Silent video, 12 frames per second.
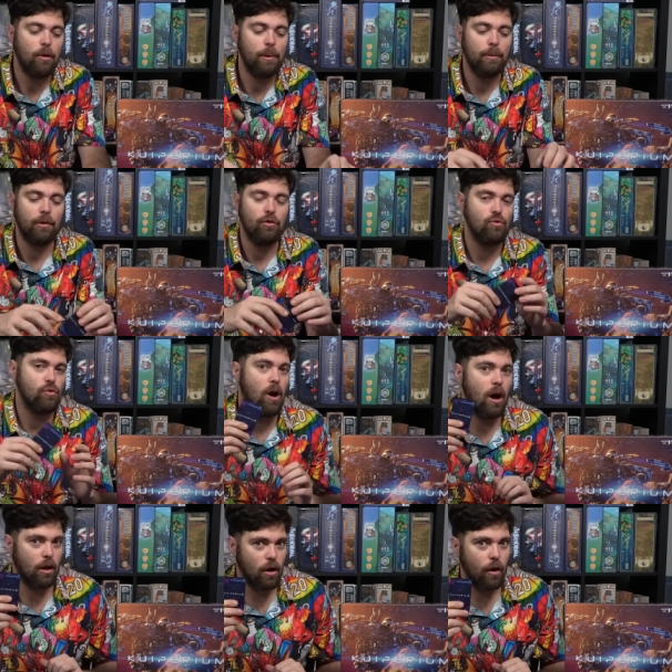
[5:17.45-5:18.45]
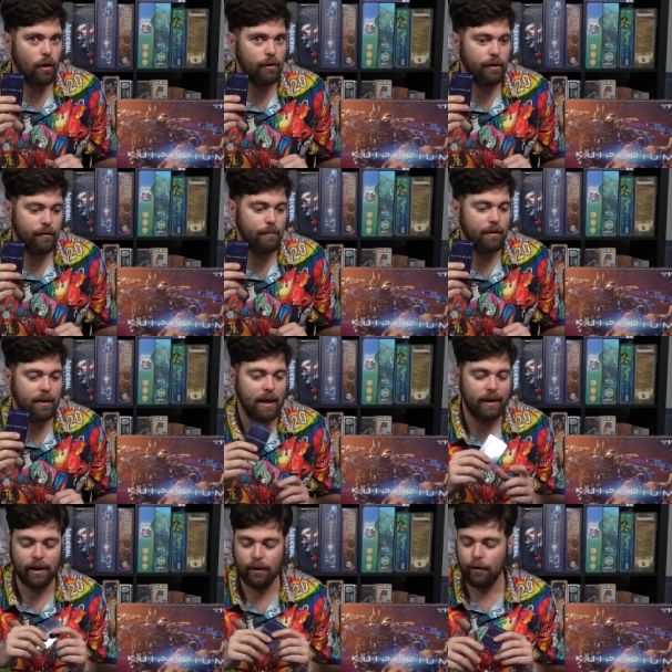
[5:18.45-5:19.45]
you'll be able to draw a card from the
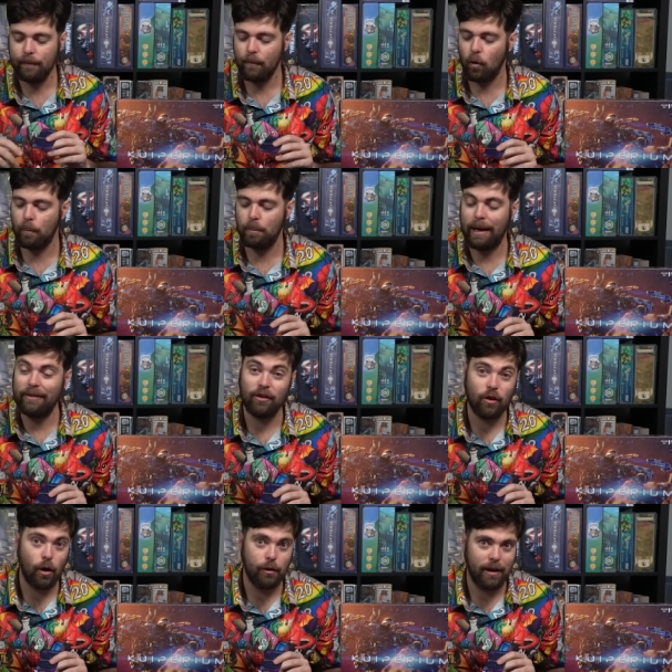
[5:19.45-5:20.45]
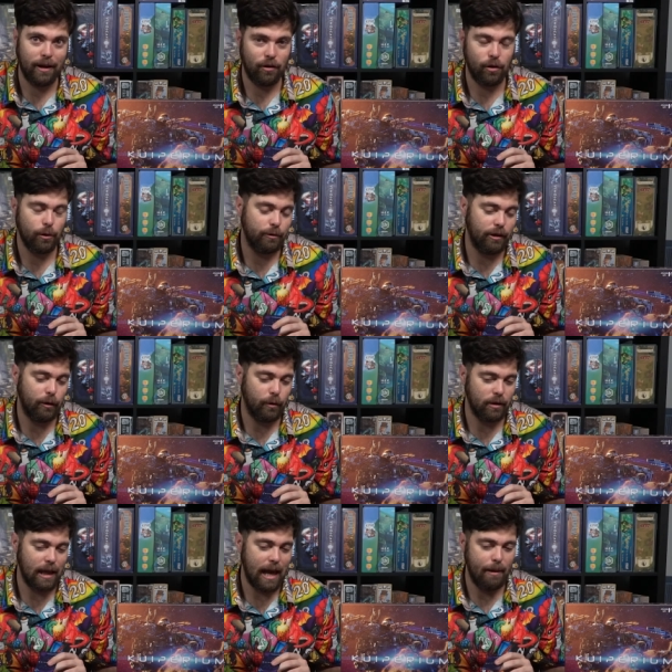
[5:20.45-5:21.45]
deck here, or place a card into your
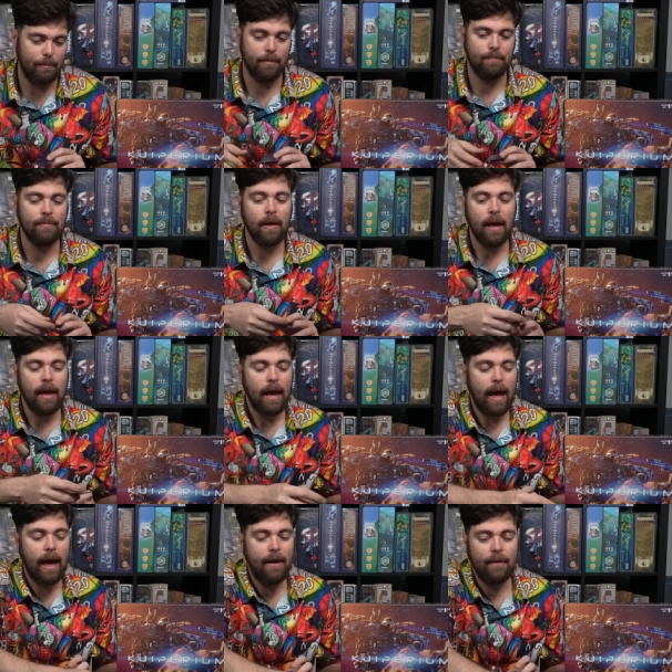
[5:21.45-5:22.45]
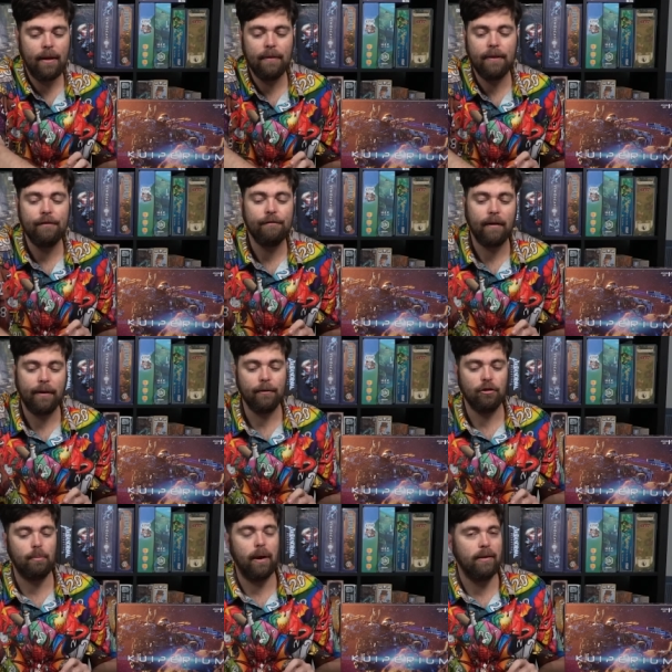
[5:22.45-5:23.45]
secret lab. And then the final
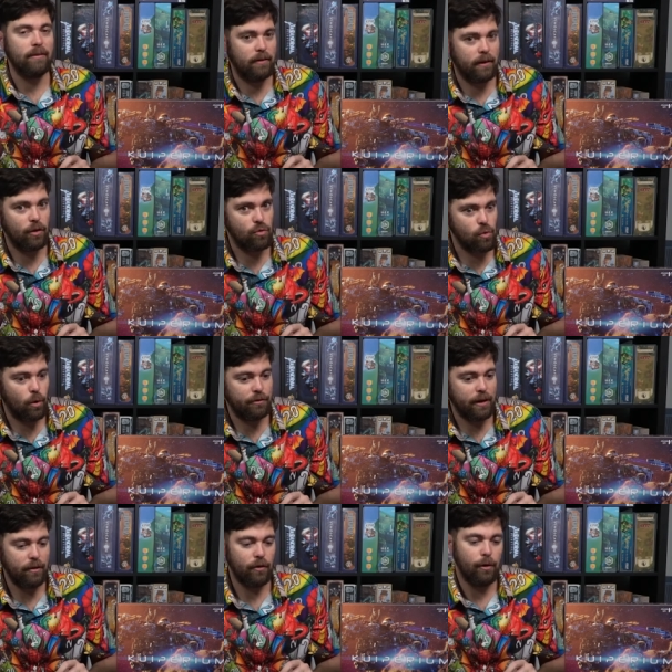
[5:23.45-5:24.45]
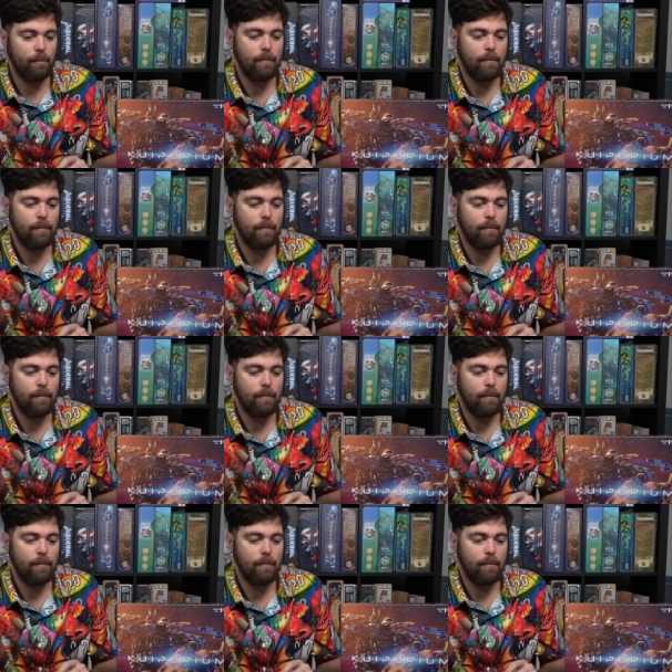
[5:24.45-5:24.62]
space is the control center.